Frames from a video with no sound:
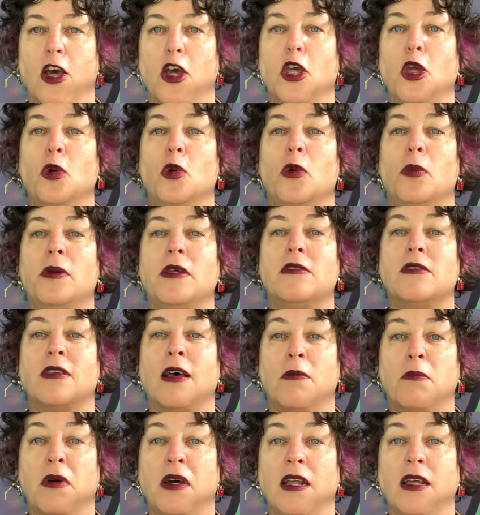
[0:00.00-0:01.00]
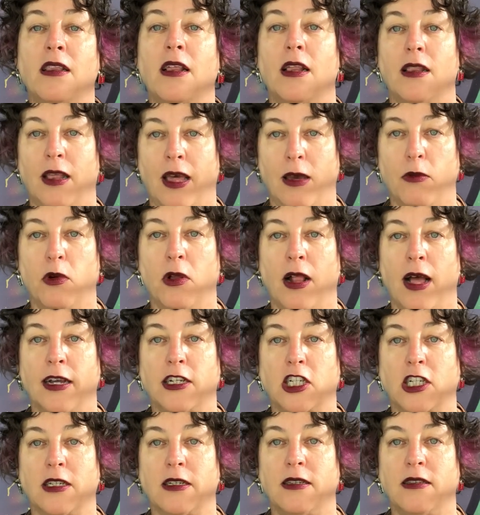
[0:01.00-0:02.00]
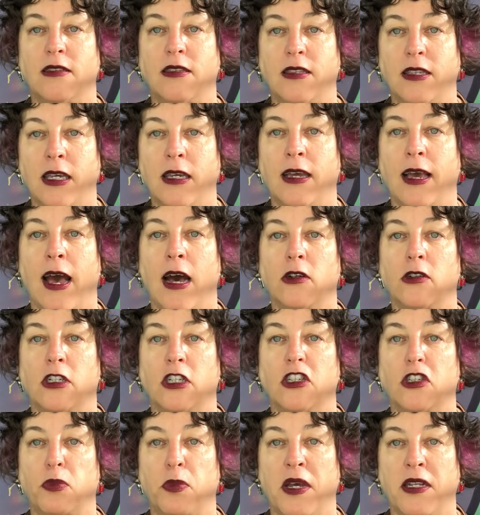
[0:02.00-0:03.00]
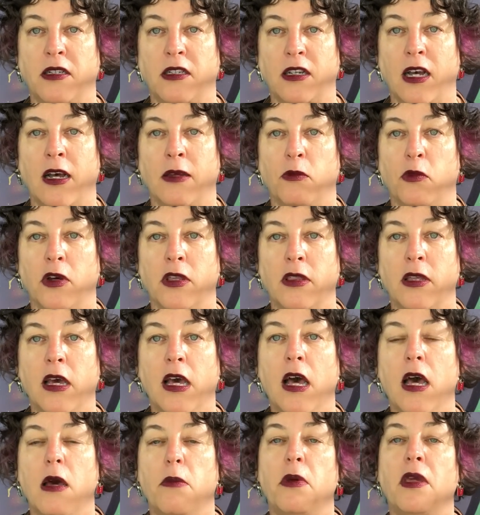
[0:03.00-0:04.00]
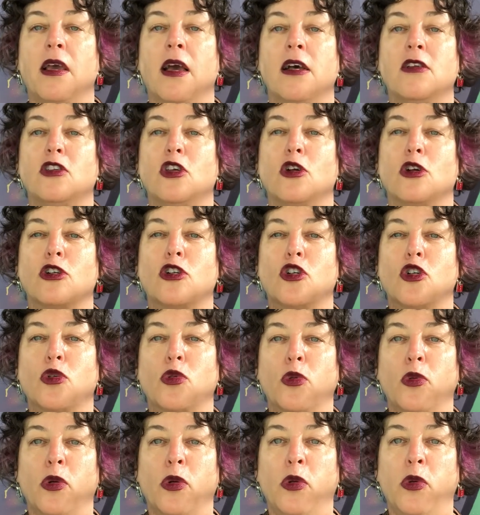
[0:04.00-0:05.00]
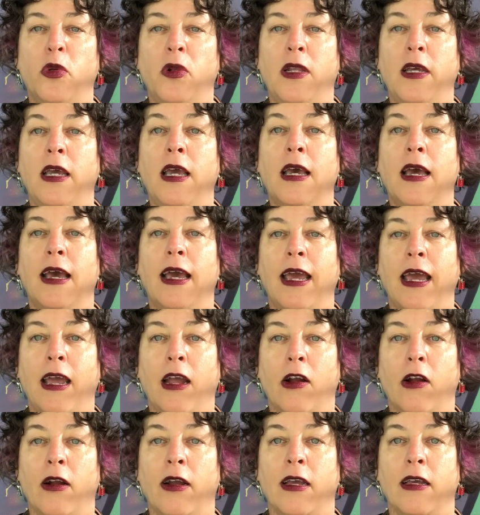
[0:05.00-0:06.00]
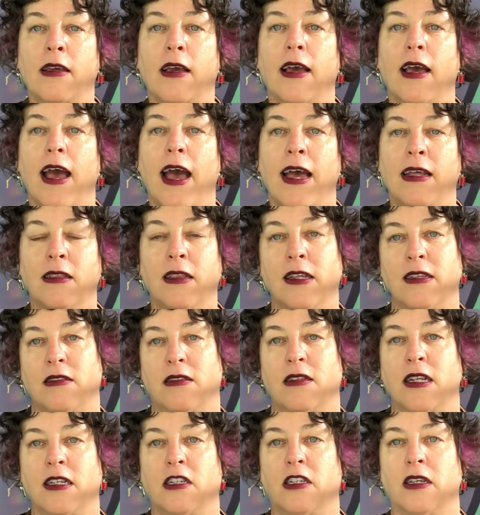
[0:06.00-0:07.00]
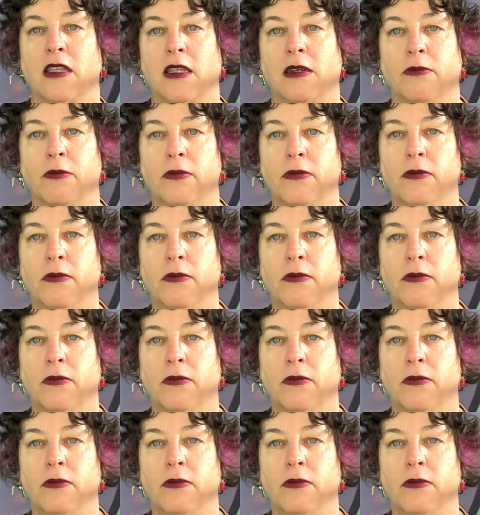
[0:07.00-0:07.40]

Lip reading: you will be somebody that they will actually seek out to spend time with, because you're truly hearing and listening to them.